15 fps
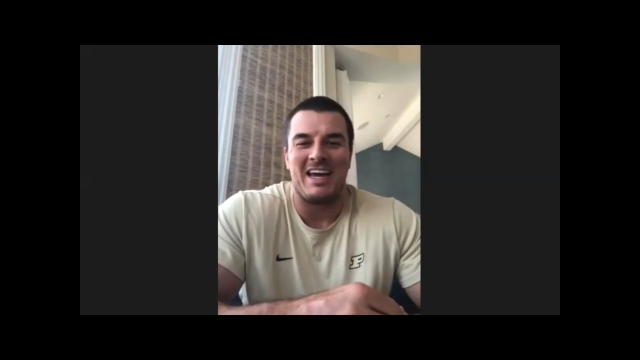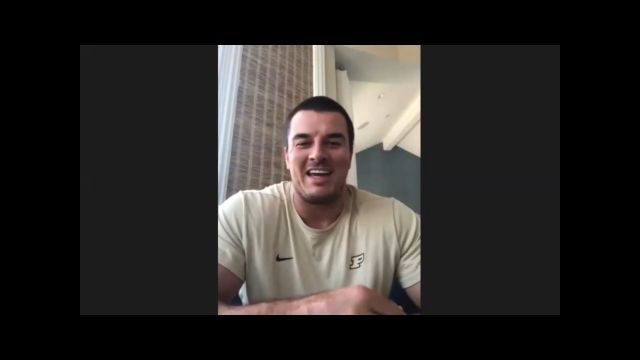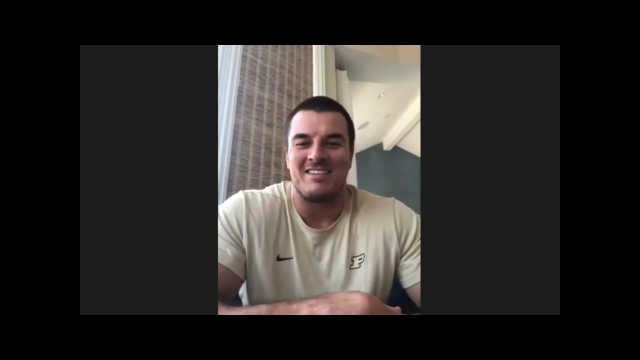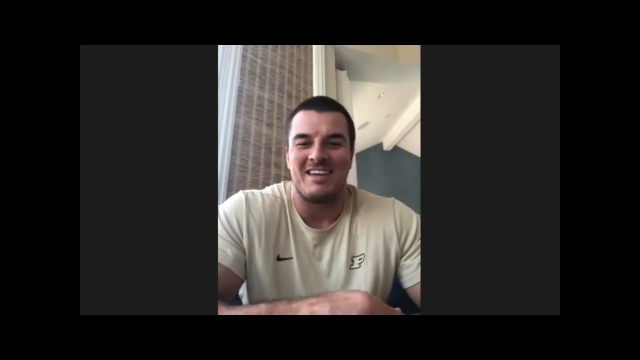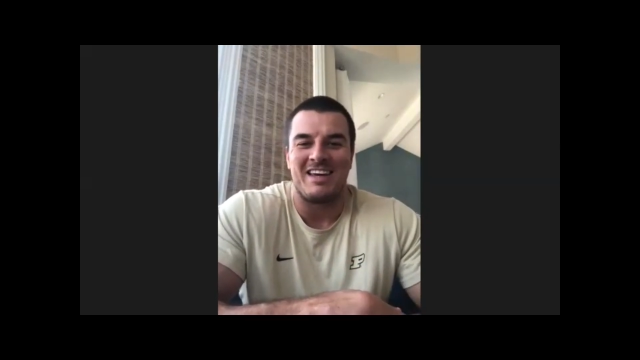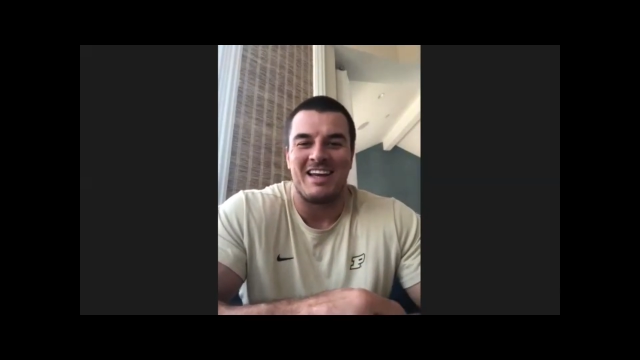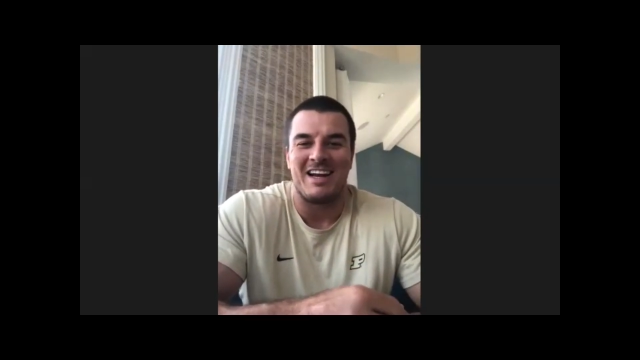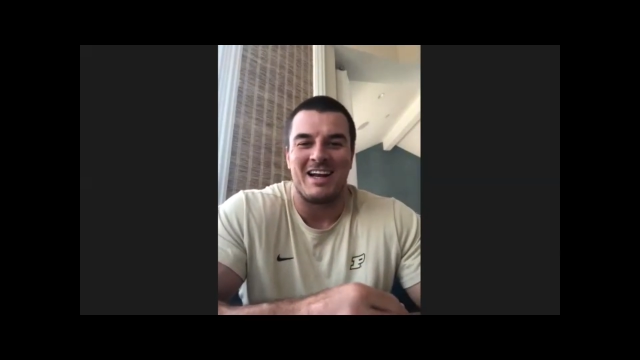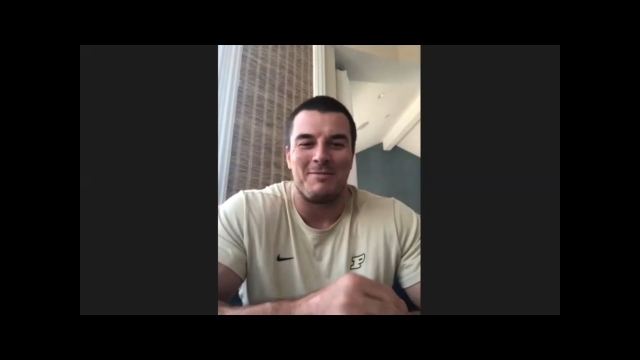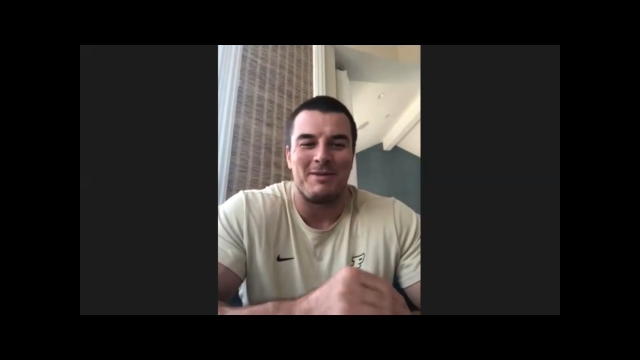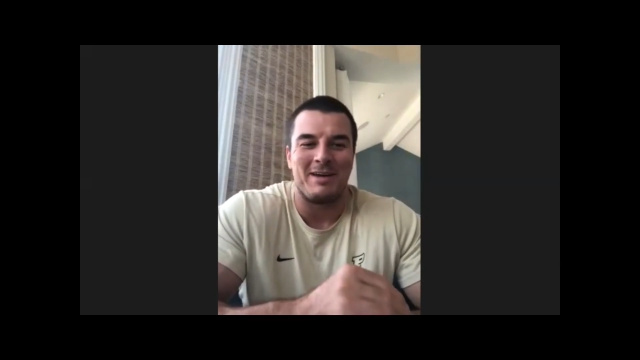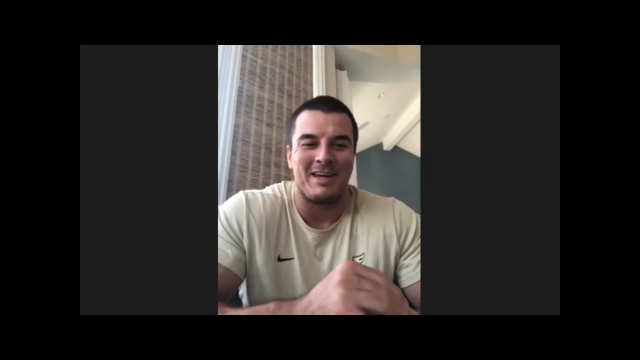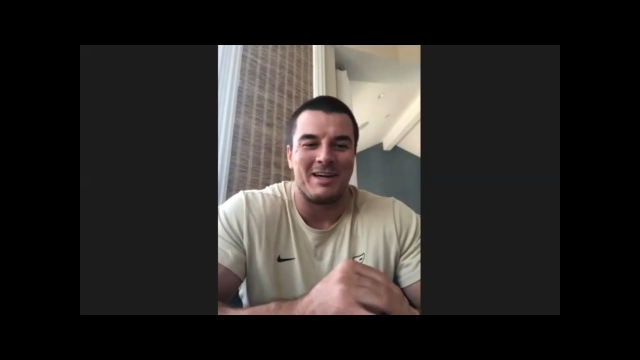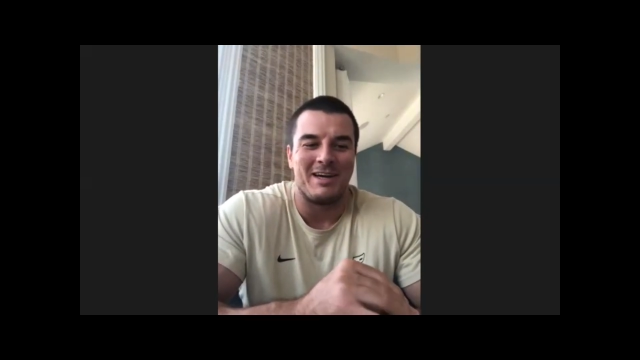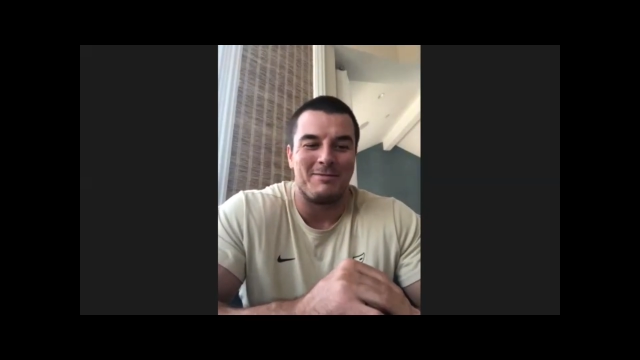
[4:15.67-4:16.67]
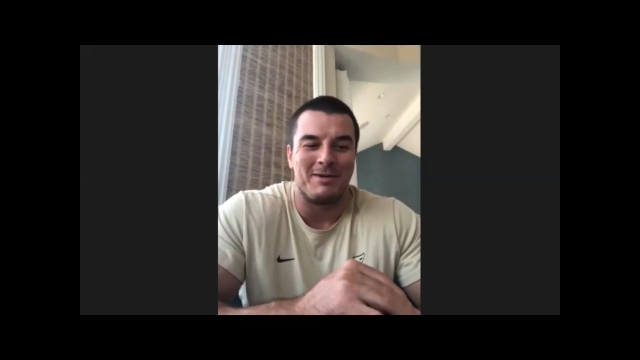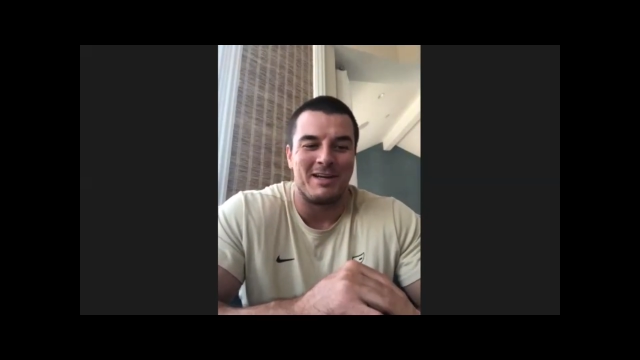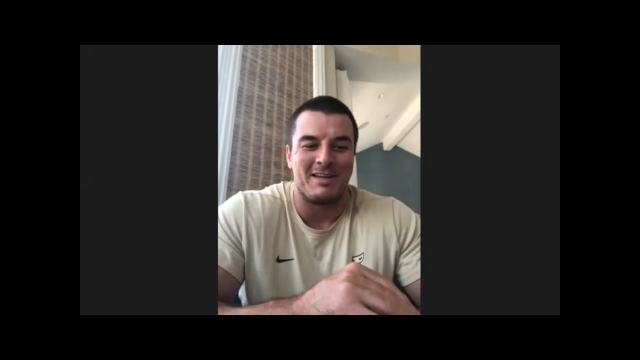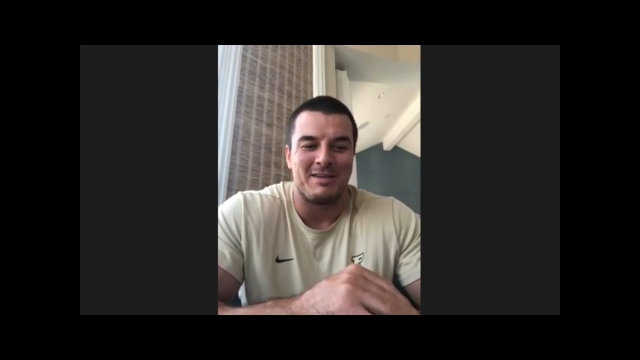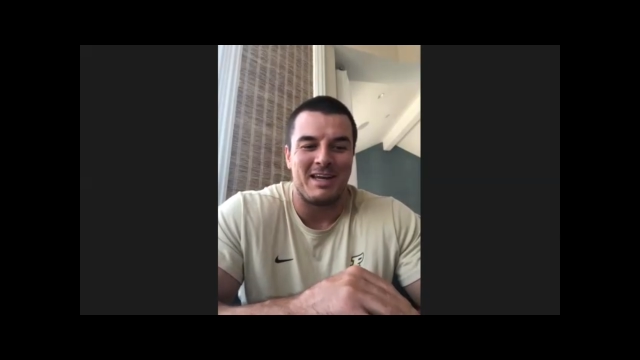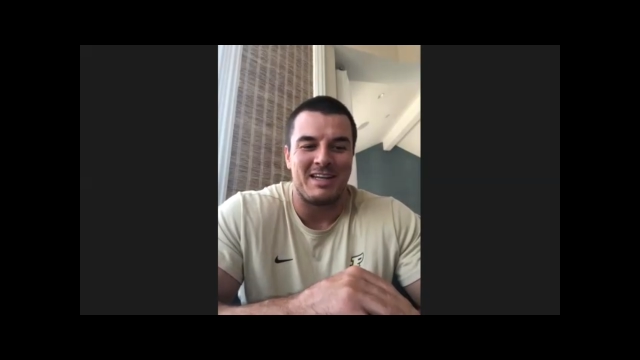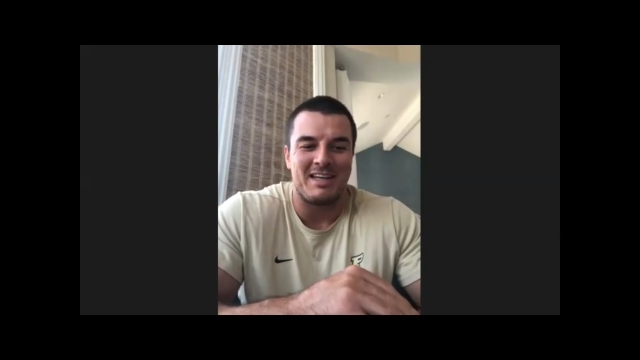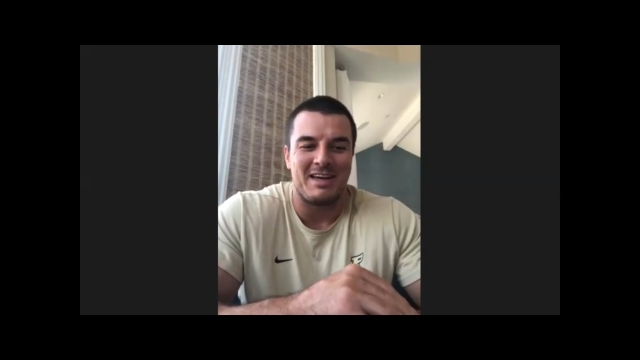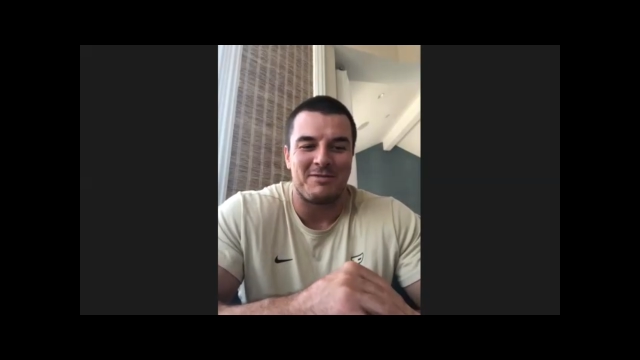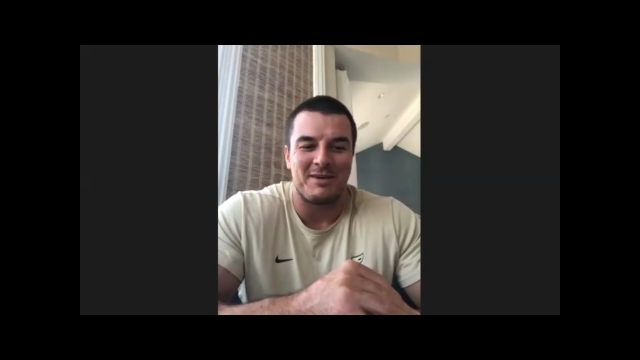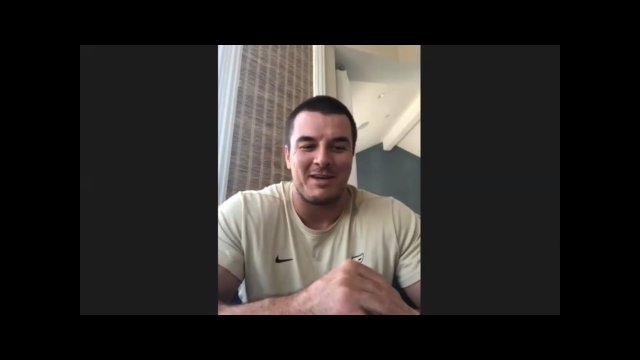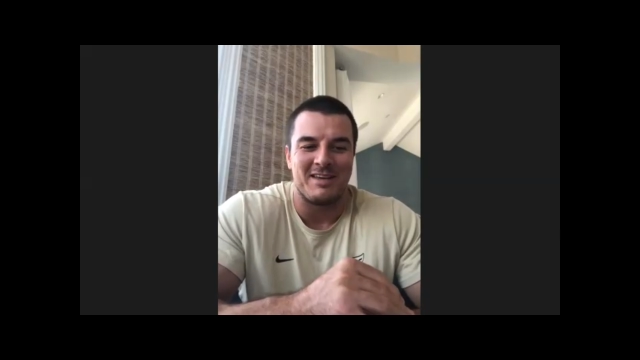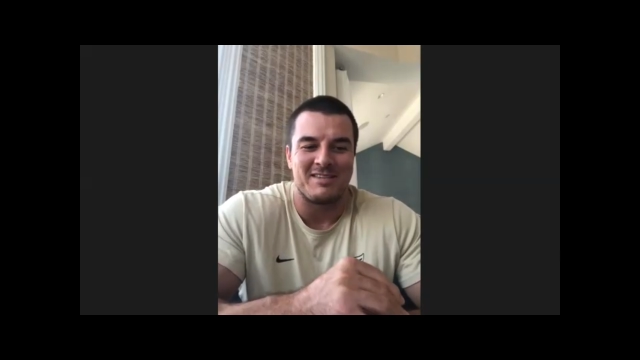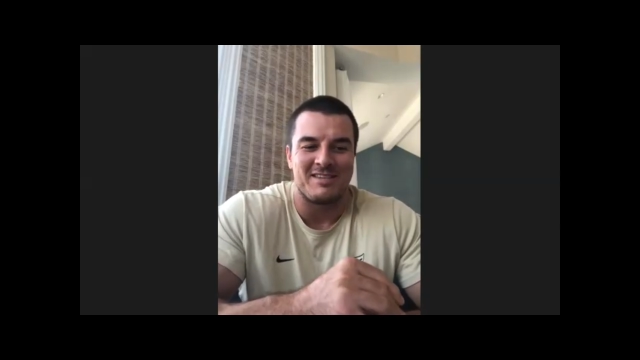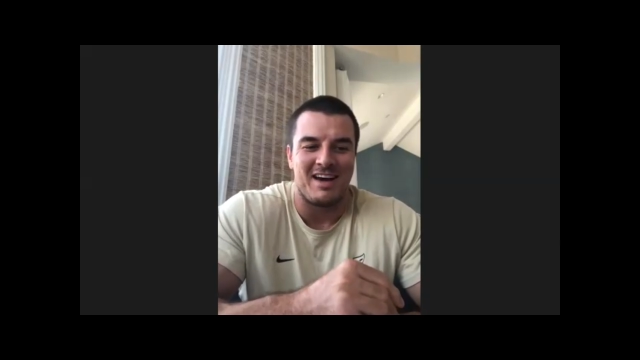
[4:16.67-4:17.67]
18 and I'll be good. But it definitely is